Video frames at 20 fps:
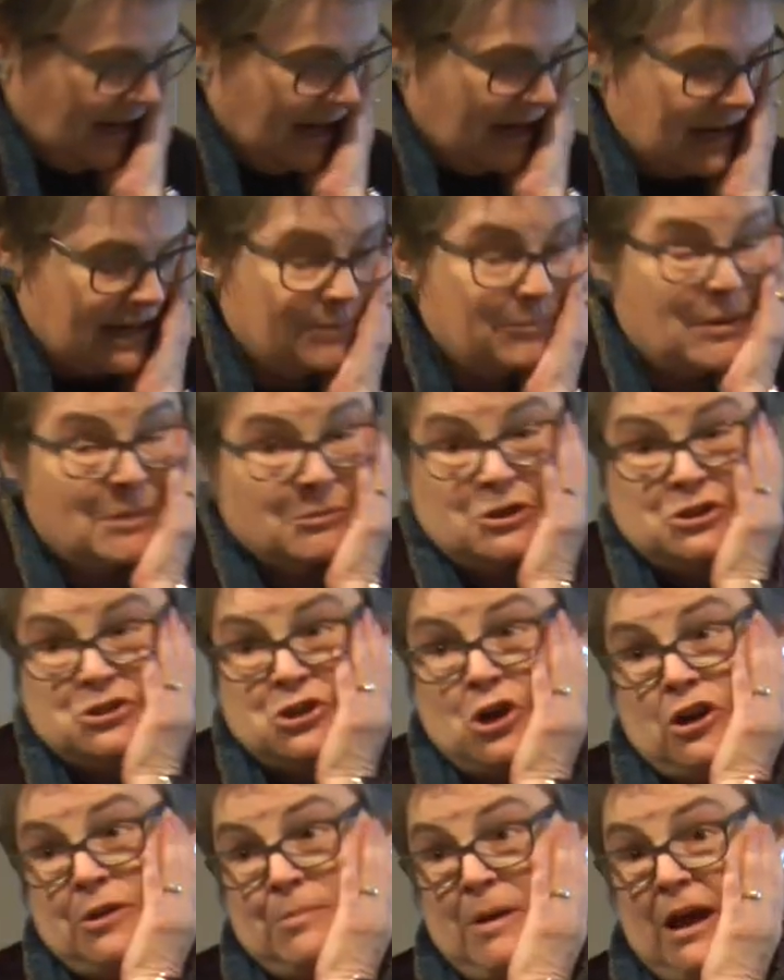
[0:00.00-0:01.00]
Um, I'm going to
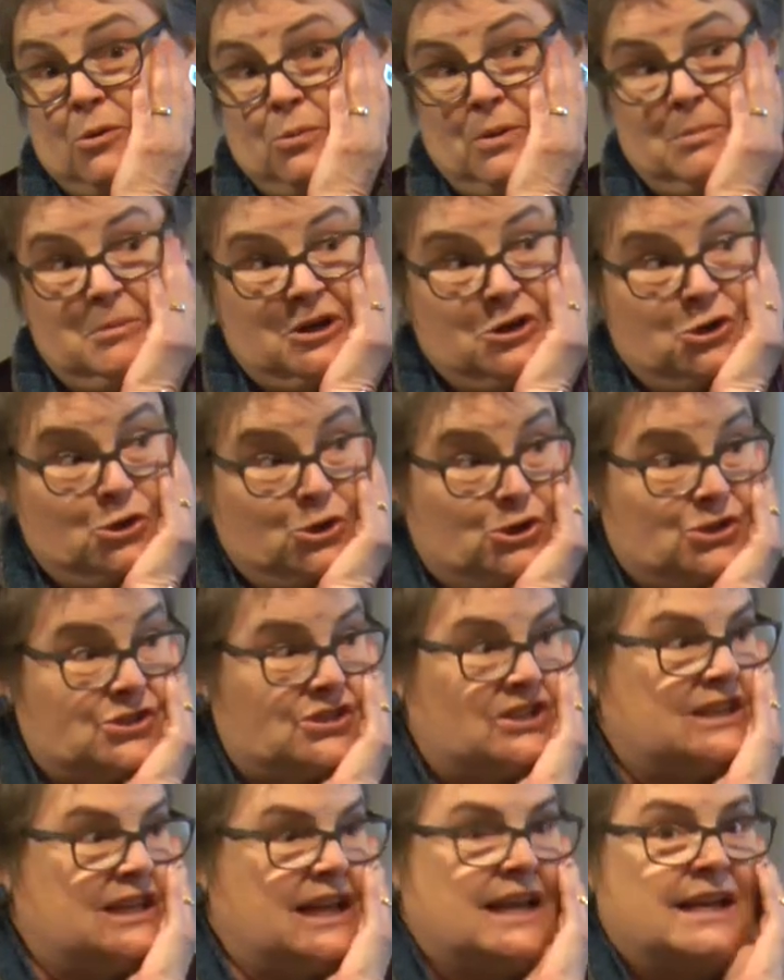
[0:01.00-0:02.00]
talk about women and girls
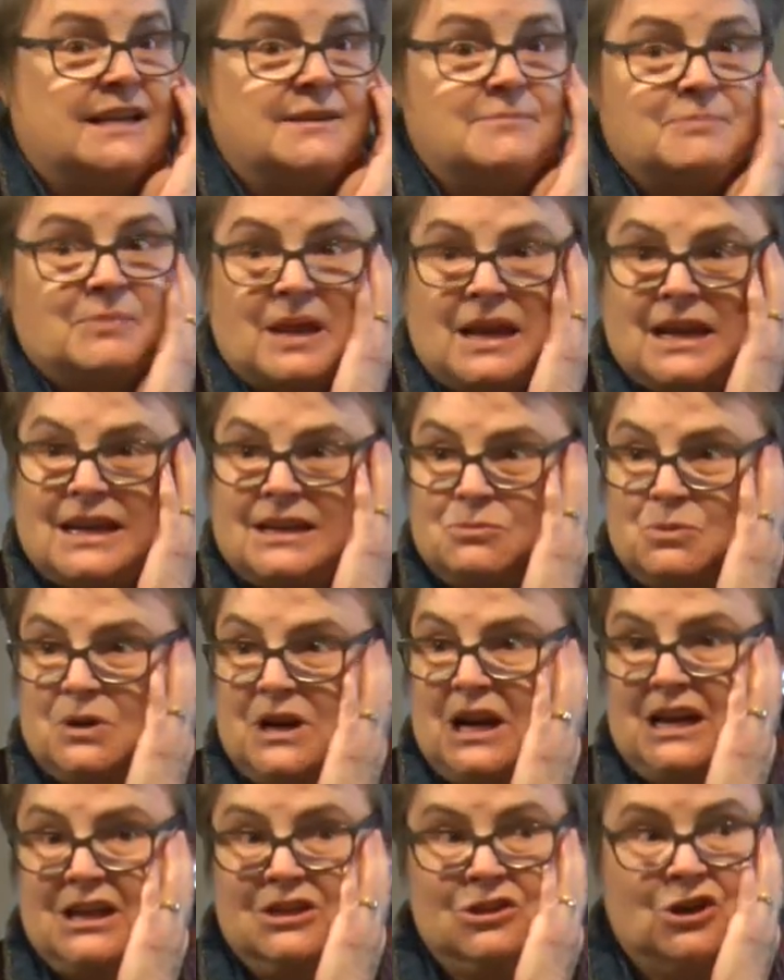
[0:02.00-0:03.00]
today. And when
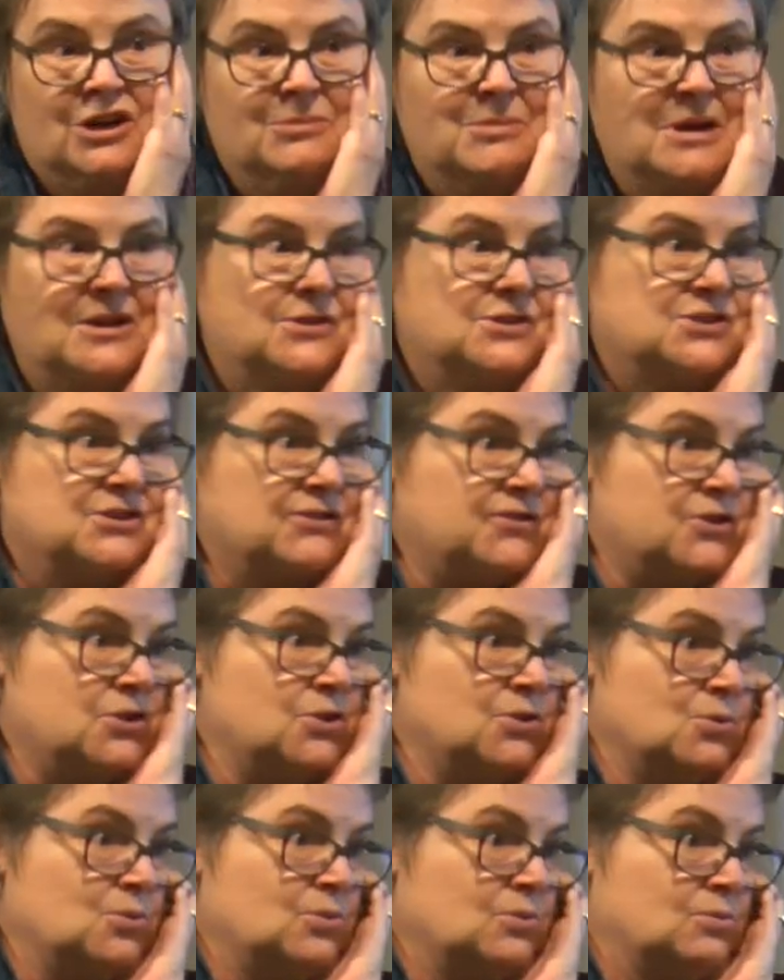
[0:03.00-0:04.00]
I thought about this a
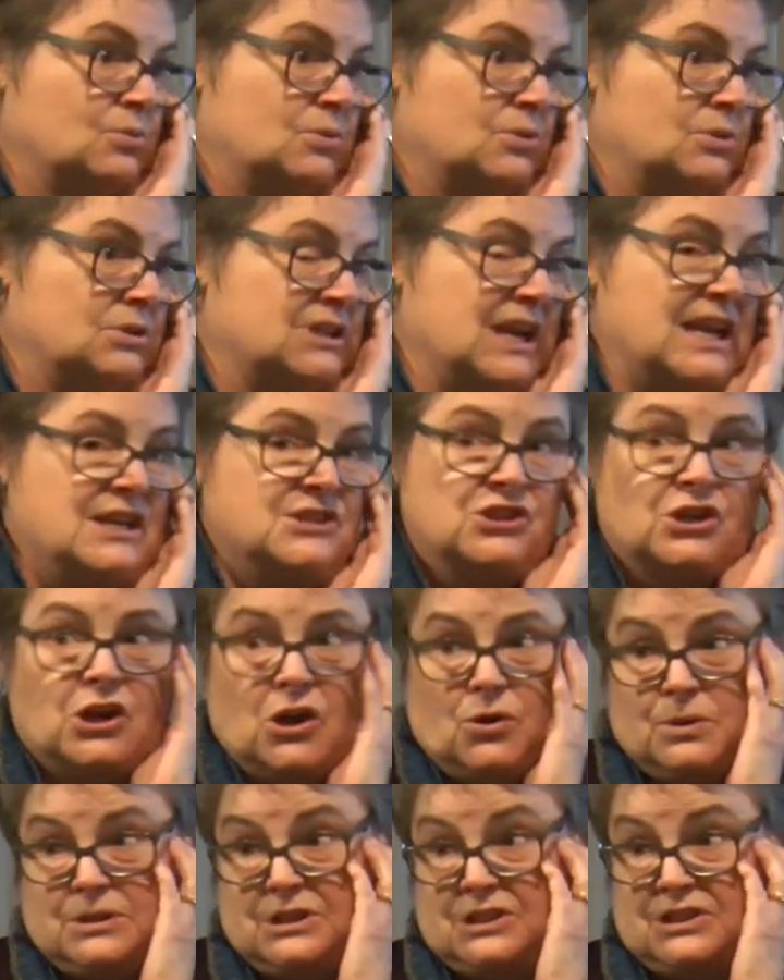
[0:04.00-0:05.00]
few days
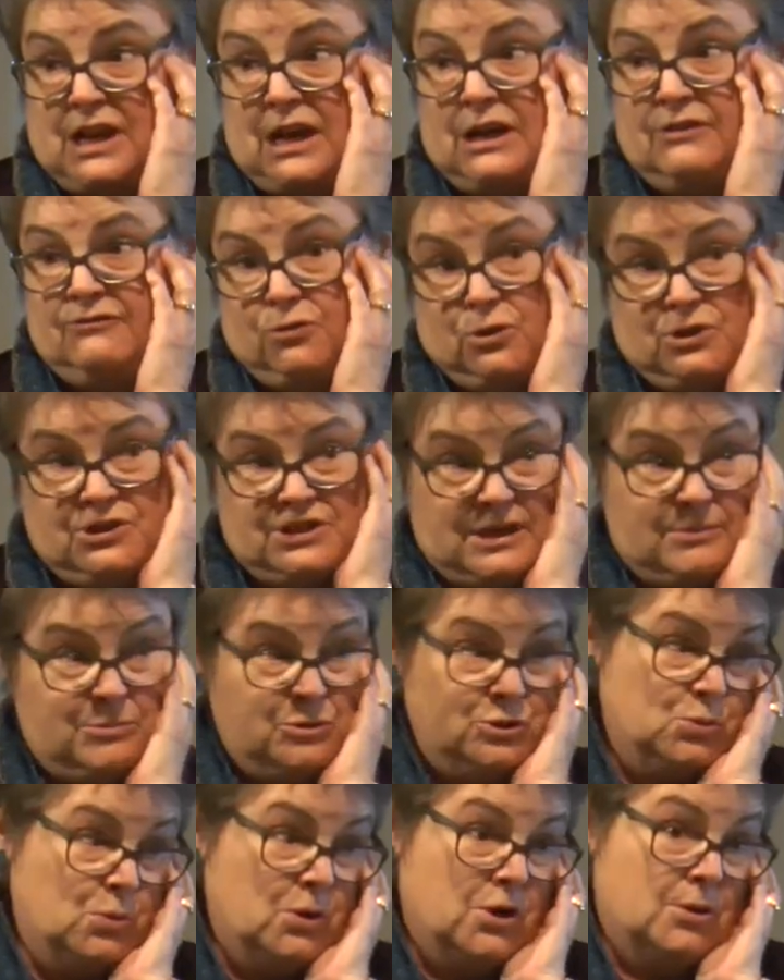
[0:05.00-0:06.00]
ago and decided, for
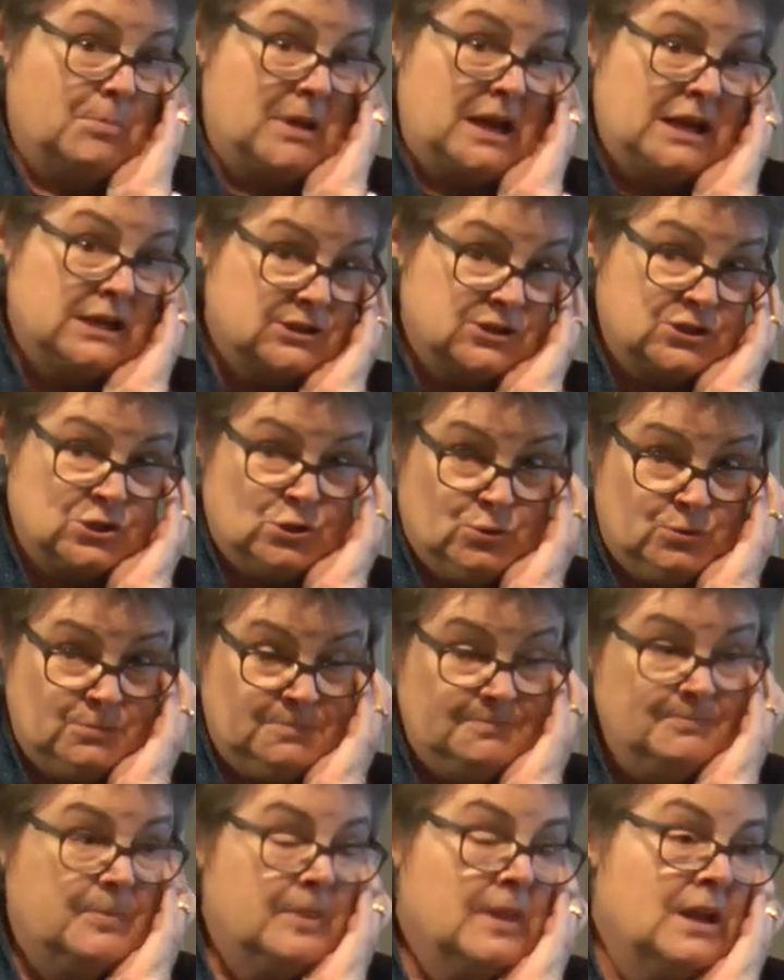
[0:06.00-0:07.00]
example, to wear a pantsuit,
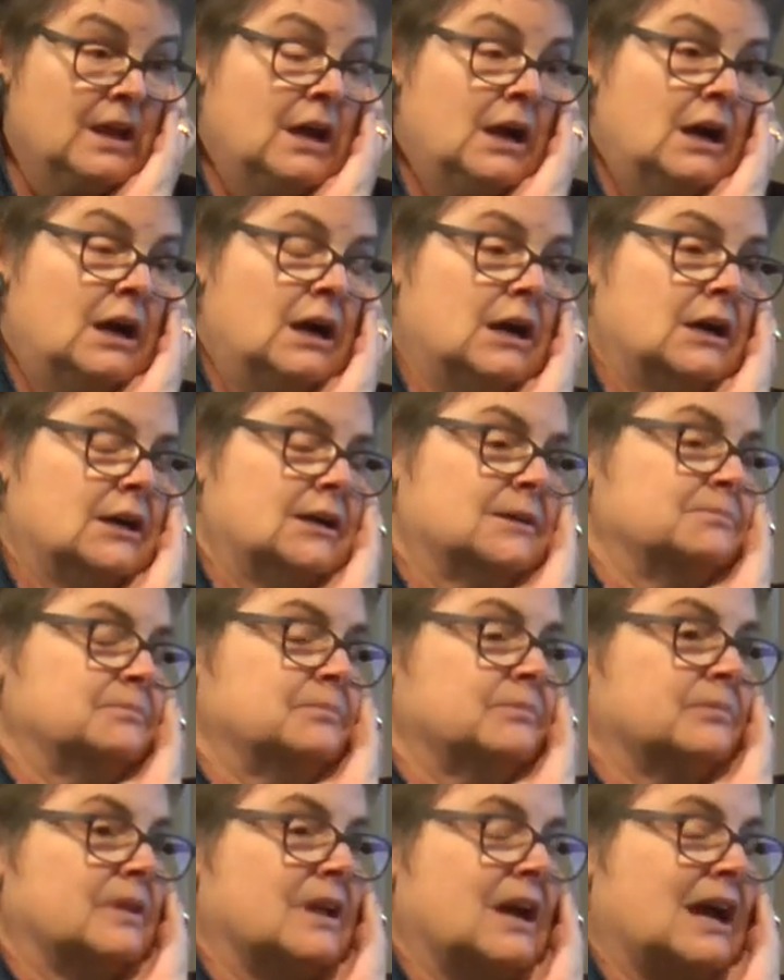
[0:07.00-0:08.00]

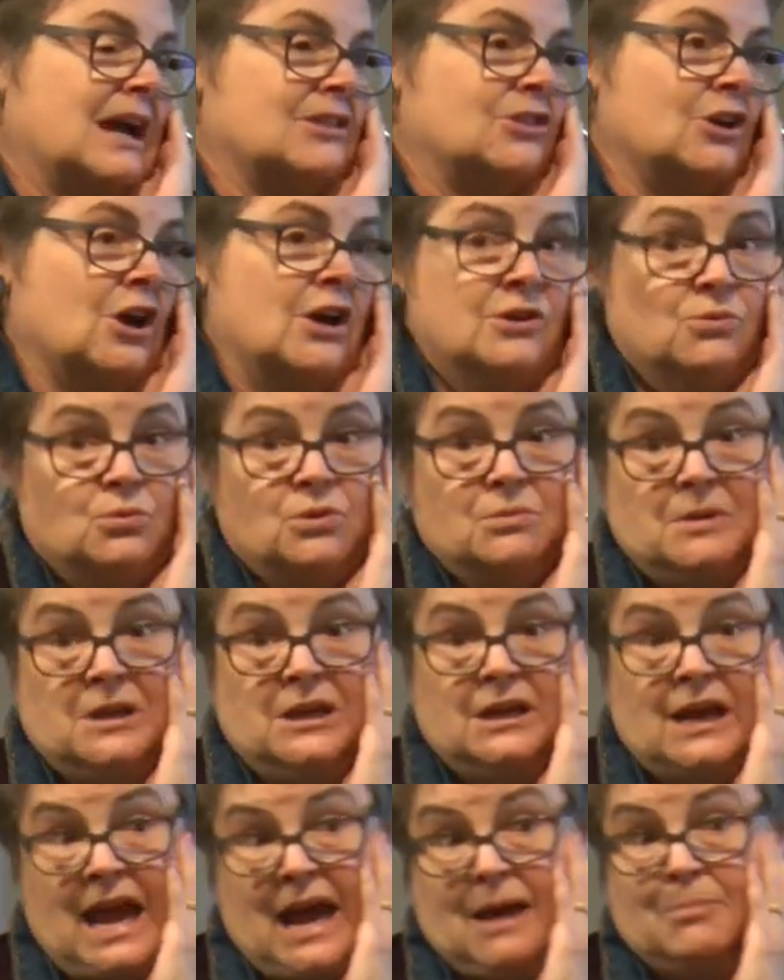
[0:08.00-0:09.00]
um, I thought it would be
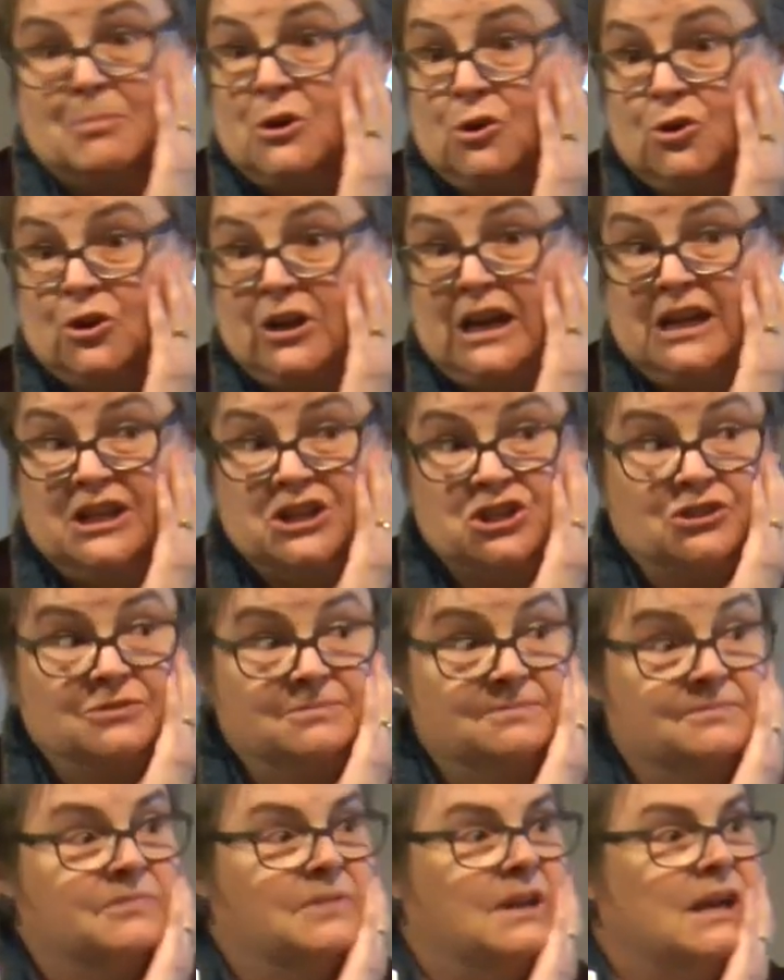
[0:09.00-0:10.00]
a happier
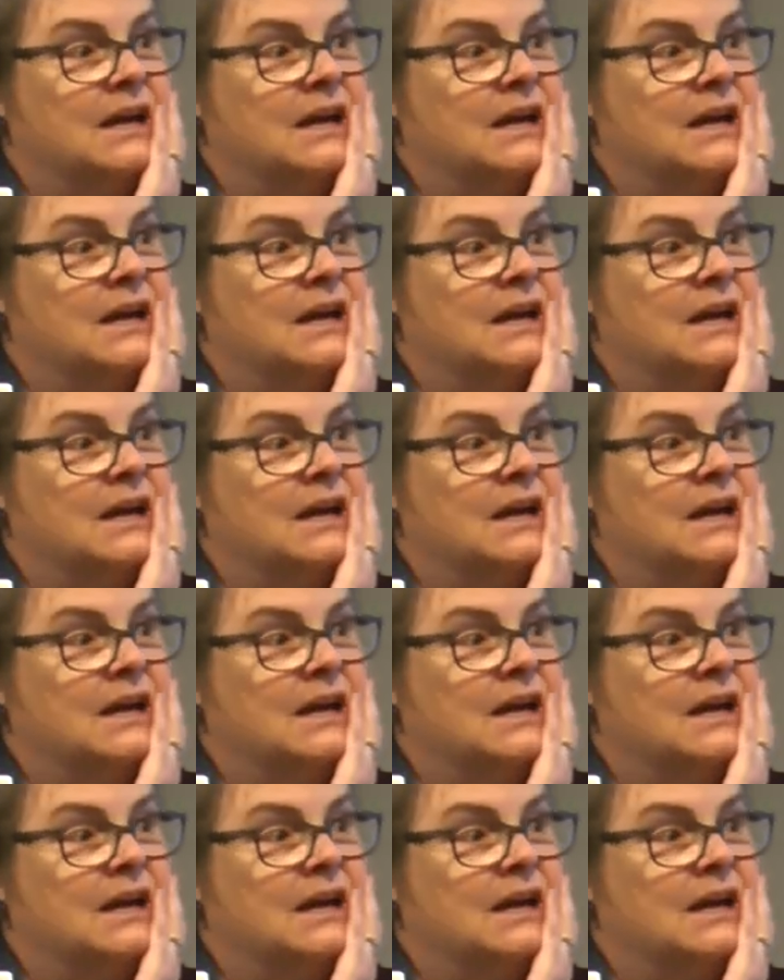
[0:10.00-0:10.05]
occasion.